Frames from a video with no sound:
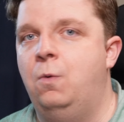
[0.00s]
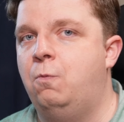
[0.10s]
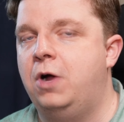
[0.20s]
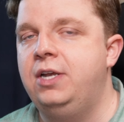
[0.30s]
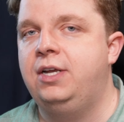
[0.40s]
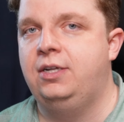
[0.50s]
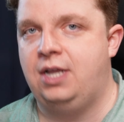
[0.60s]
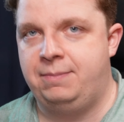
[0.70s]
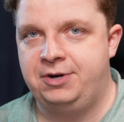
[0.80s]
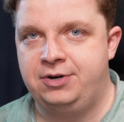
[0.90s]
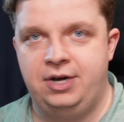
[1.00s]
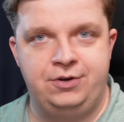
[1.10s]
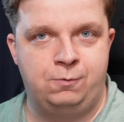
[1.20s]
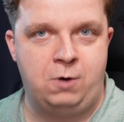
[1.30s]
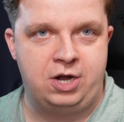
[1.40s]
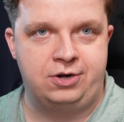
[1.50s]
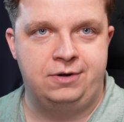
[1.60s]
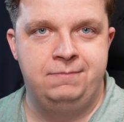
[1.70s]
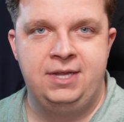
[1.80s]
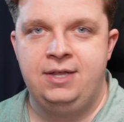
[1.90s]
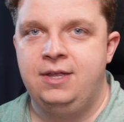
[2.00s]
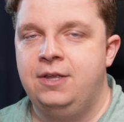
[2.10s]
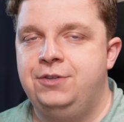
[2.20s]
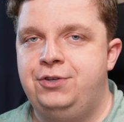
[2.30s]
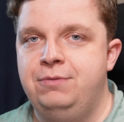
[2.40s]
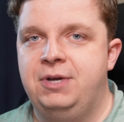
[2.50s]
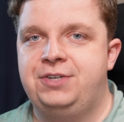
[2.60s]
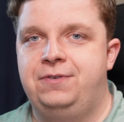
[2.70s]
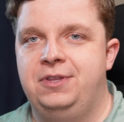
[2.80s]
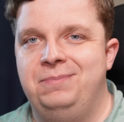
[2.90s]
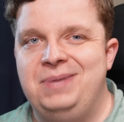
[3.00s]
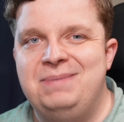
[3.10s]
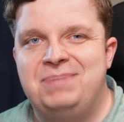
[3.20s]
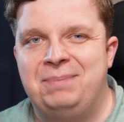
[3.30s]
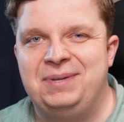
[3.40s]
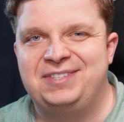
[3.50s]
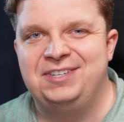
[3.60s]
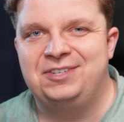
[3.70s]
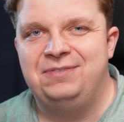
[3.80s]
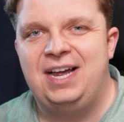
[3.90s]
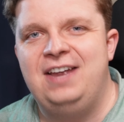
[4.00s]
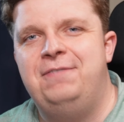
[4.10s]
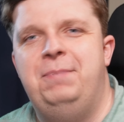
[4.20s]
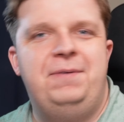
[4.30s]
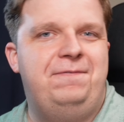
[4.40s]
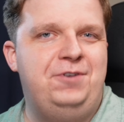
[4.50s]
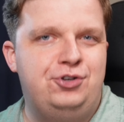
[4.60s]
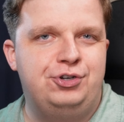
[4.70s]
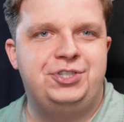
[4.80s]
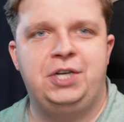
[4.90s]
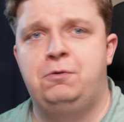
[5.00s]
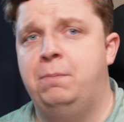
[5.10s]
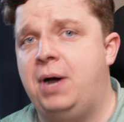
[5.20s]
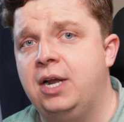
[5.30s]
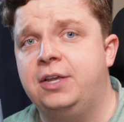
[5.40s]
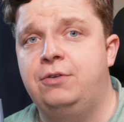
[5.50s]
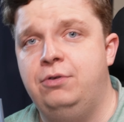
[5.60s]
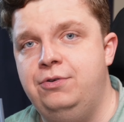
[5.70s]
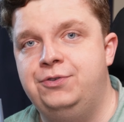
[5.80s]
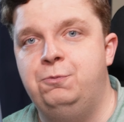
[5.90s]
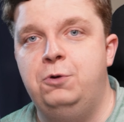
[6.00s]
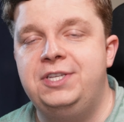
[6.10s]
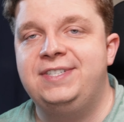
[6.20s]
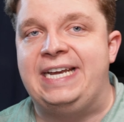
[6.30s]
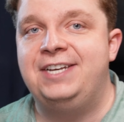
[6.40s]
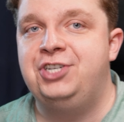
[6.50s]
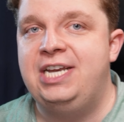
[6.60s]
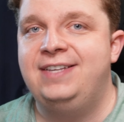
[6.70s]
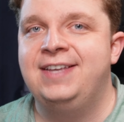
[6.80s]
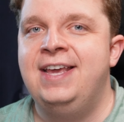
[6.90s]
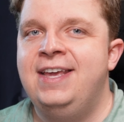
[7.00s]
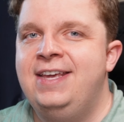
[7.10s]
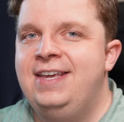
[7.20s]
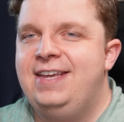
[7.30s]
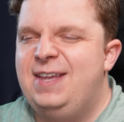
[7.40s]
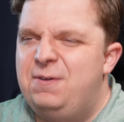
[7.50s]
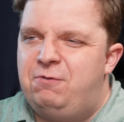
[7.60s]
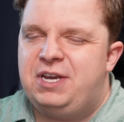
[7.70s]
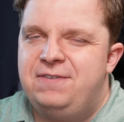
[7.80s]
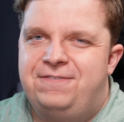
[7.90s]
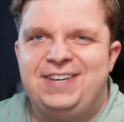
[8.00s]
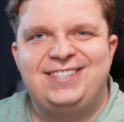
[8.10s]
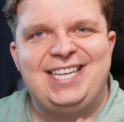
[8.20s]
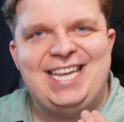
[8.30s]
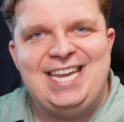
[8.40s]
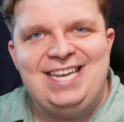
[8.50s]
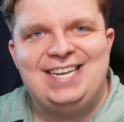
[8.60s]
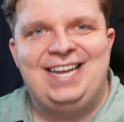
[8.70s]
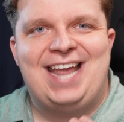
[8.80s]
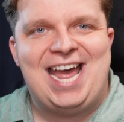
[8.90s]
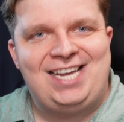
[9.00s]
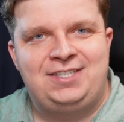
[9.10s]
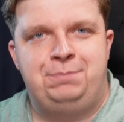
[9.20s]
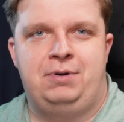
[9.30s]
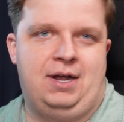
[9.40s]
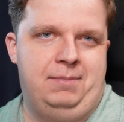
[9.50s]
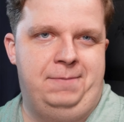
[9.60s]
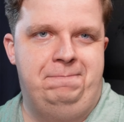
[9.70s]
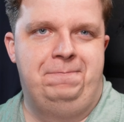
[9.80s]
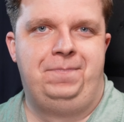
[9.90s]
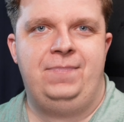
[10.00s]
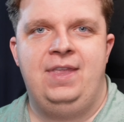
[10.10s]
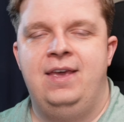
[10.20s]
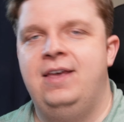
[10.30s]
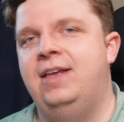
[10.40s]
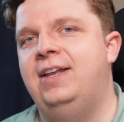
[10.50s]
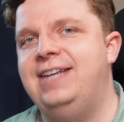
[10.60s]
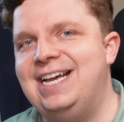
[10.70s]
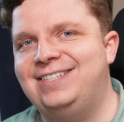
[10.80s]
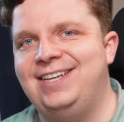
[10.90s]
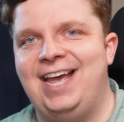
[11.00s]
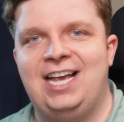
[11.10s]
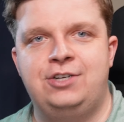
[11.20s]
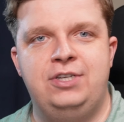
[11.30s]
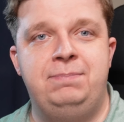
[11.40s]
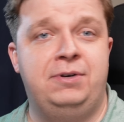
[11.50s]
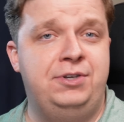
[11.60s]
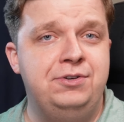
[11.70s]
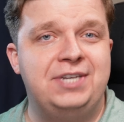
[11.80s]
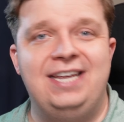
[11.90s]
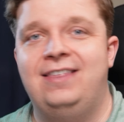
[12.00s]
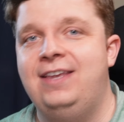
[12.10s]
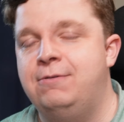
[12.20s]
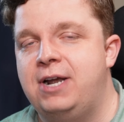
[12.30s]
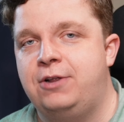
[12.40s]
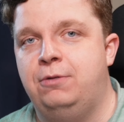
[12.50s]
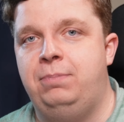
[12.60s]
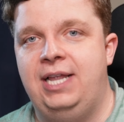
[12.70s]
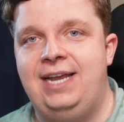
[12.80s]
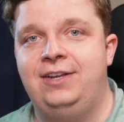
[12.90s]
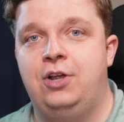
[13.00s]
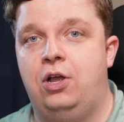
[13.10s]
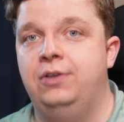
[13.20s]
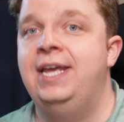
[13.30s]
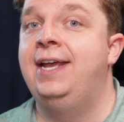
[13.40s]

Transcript: 1 kilometer underwater. Too much for the meat puppets to survive, but futuristic robotic crews would stand a chance if we can fix the heat and acid problem. NASA actually produced a theoretical plan called